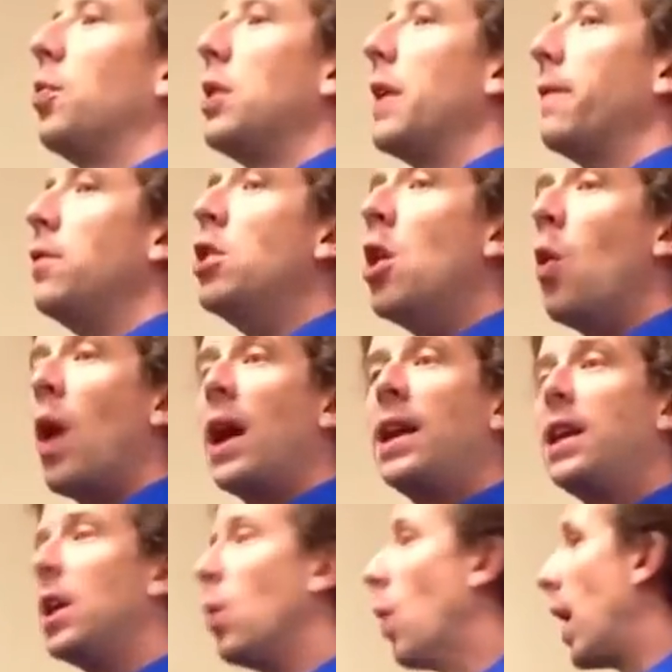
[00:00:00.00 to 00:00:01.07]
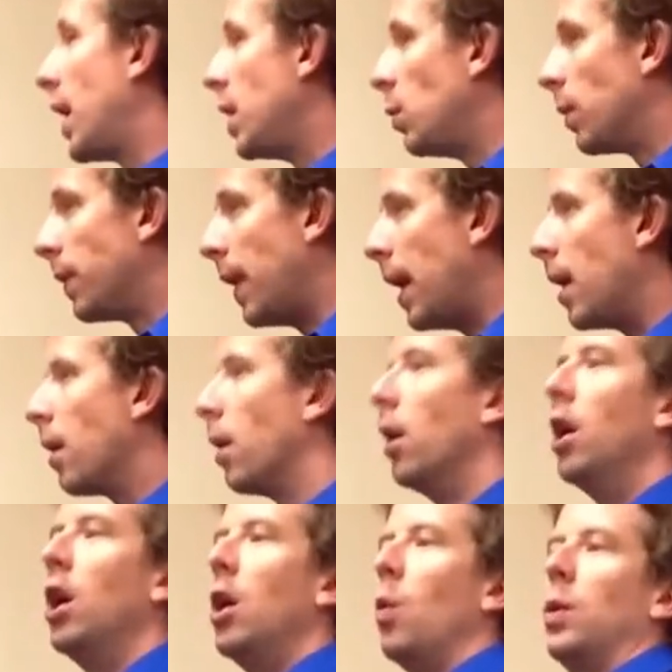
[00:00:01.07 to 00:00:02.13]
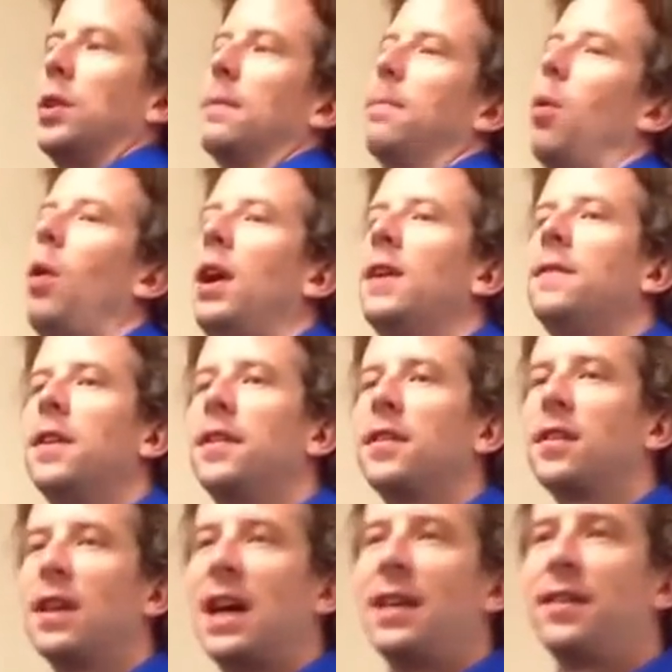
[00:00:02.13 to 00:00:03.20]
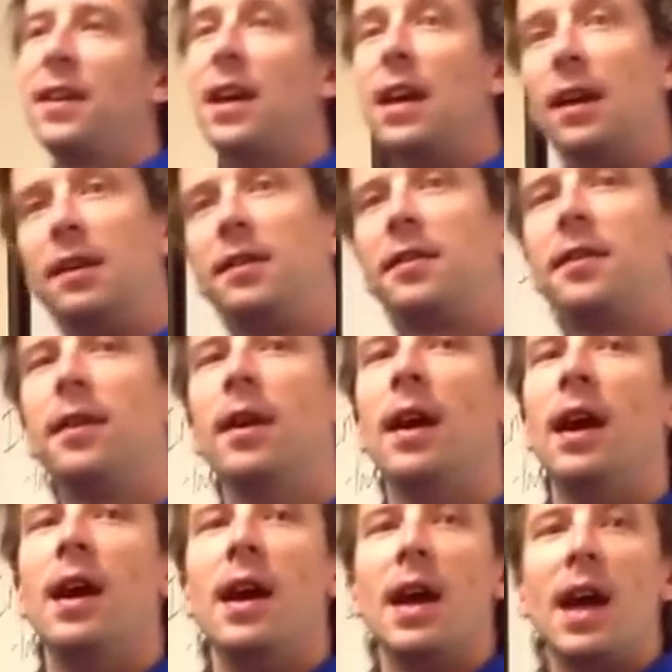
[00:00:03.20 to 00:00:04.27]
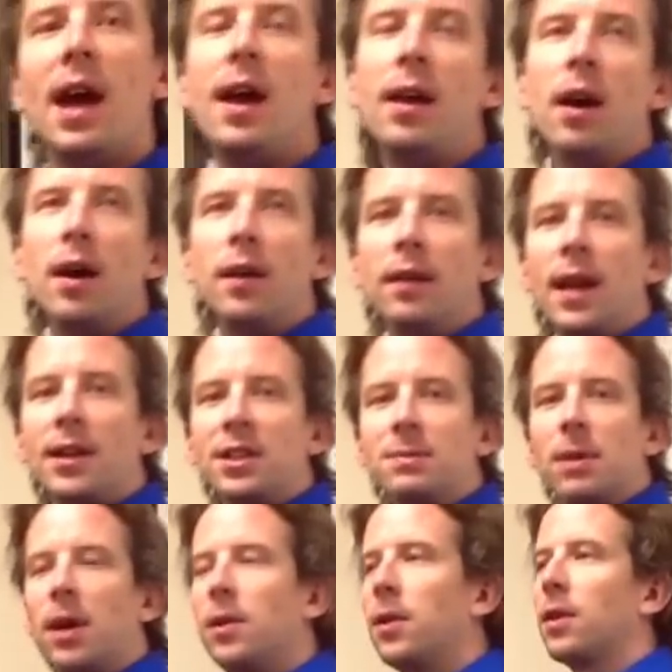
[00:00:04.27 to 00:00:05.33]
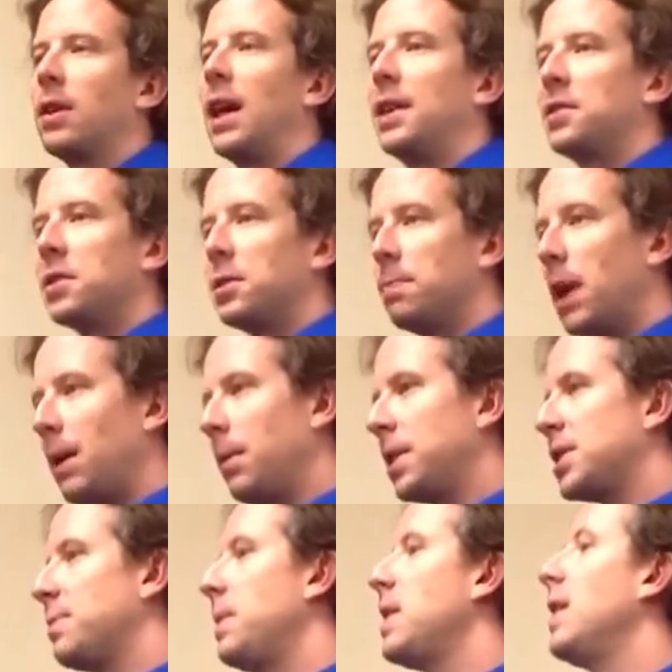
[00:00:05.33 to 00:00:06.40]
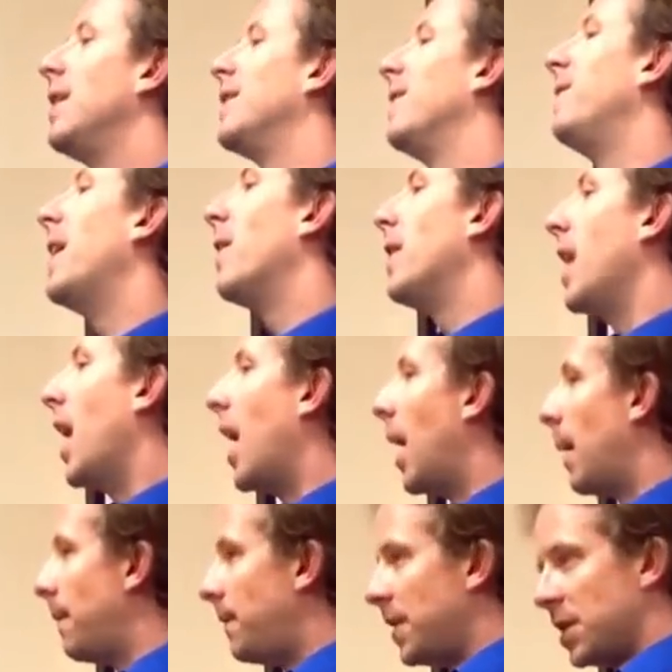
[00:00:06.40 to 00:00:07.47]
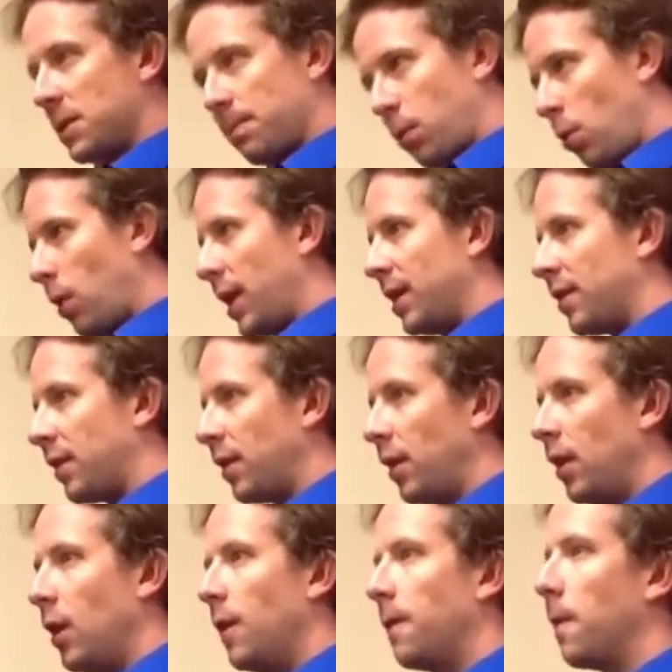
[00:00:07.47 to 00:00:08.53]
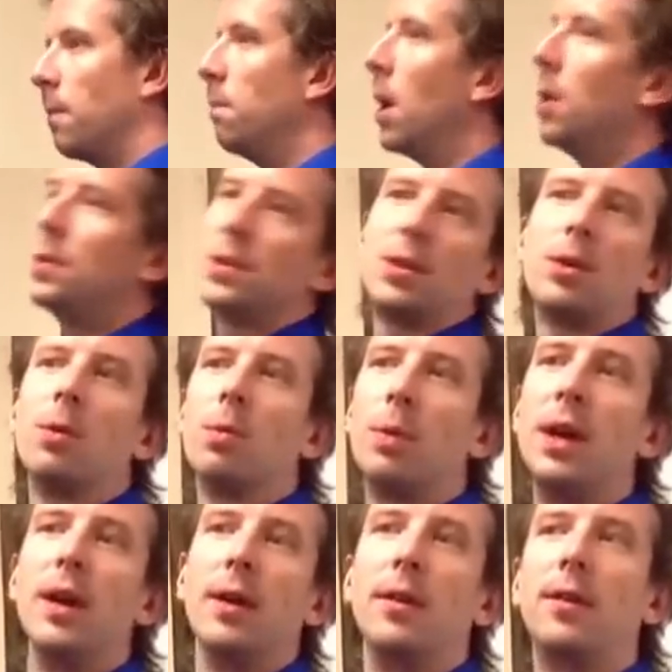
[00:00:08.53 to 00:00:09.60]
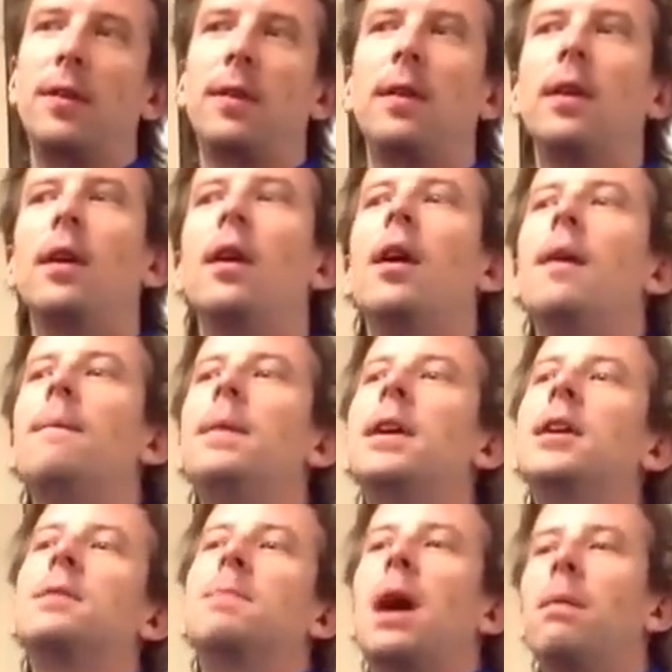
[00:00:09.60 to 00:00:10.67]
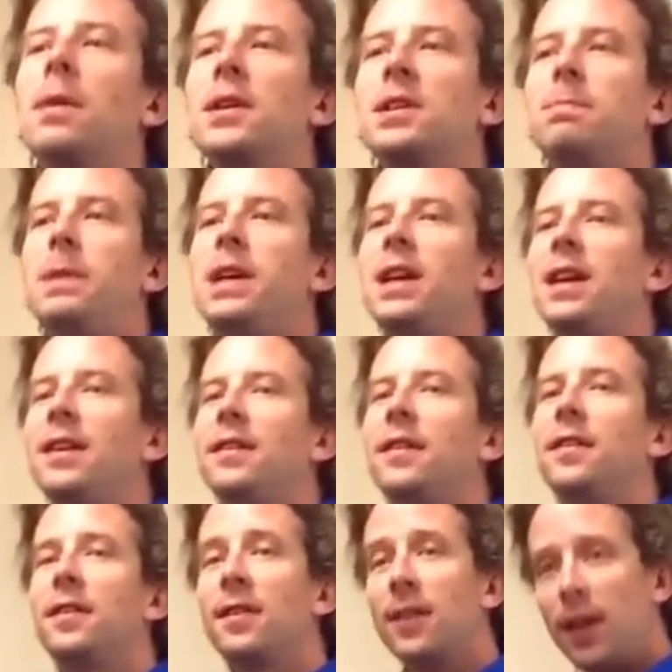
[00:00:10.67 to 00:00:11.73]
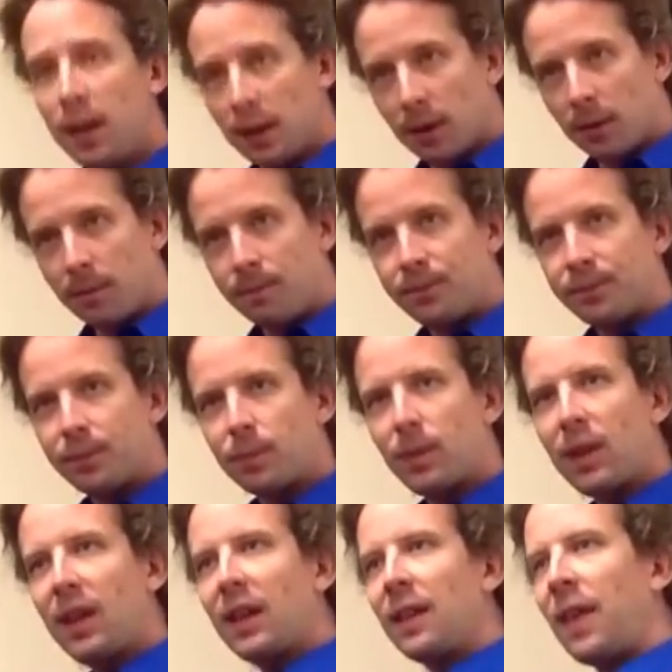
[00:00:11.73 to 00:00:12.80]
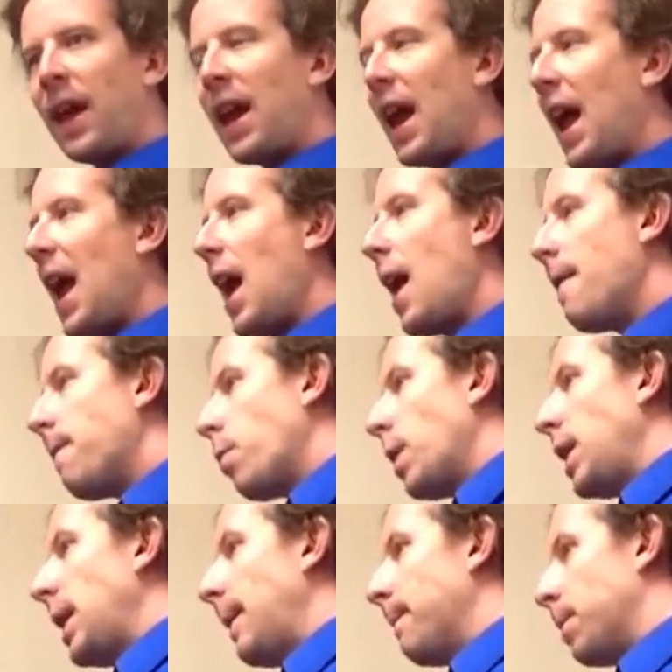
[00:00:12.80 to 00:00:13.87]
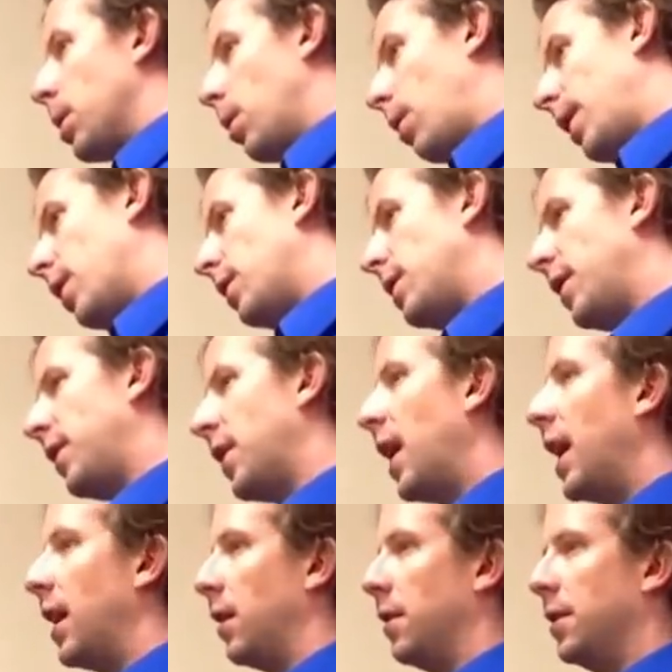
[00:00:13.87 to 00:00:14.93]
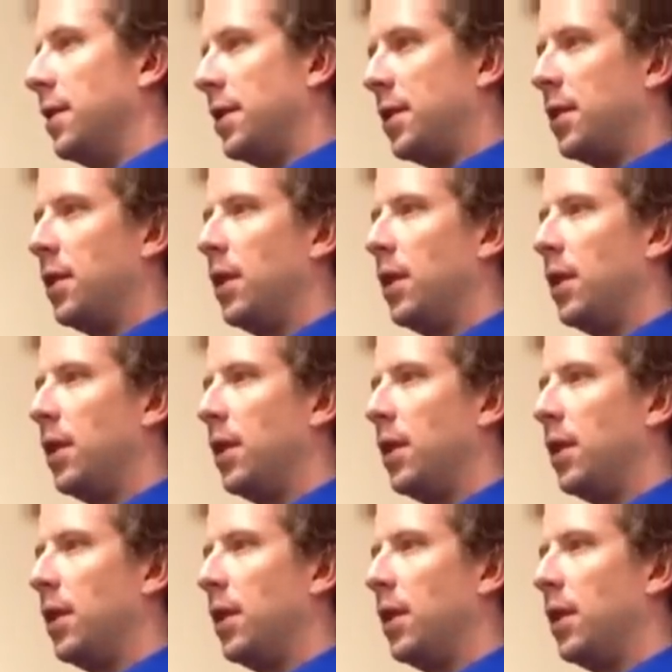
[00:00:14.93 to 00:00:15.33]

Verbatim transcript: where you have no idea why you were there, what the point of this class is. And unlike some other classes, public speaking is a very obvious point for most careers. Because public speaking is a skill that every employer desires.